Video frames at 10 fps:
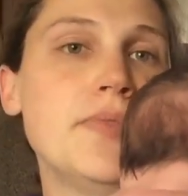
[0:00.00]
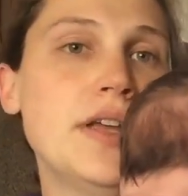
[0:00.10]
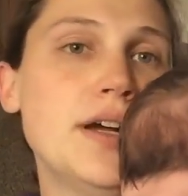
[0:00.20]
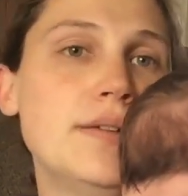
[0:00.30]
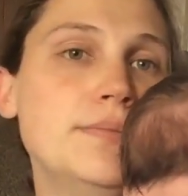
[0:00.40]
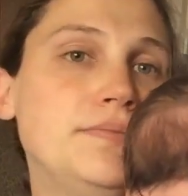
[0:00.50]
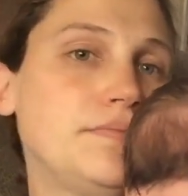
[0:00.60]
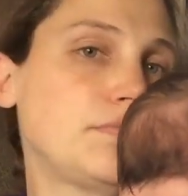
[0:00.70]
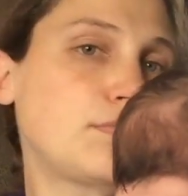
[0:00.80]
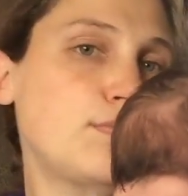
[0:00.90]
And
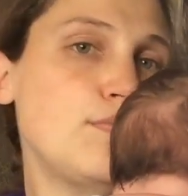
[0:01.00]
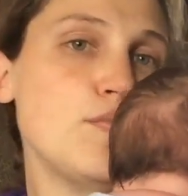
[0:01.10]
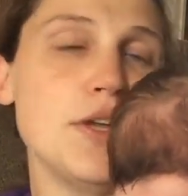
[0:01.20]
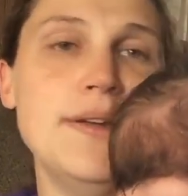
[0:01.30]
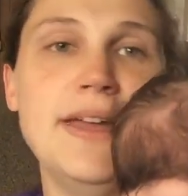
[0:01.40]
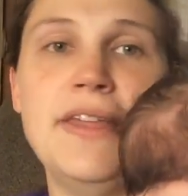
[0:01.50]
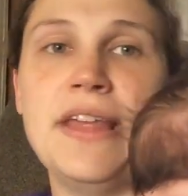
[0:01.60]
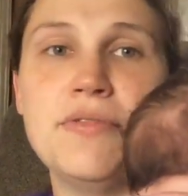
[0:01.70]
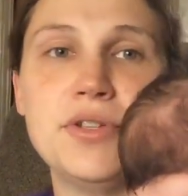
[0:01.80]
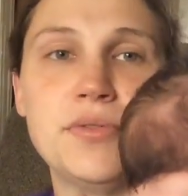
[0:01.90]

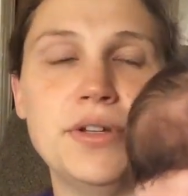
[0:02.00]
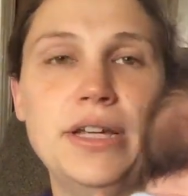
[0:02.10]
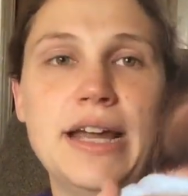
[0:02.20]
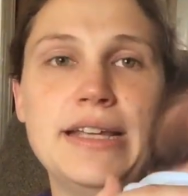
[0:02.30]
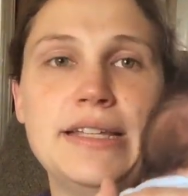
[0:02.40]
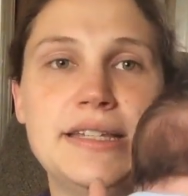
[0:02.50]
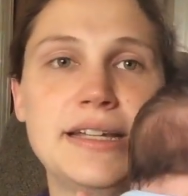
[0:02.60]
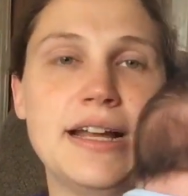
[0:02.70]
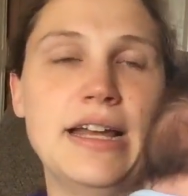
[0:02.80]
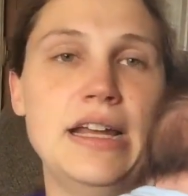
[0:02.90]
that was really nice to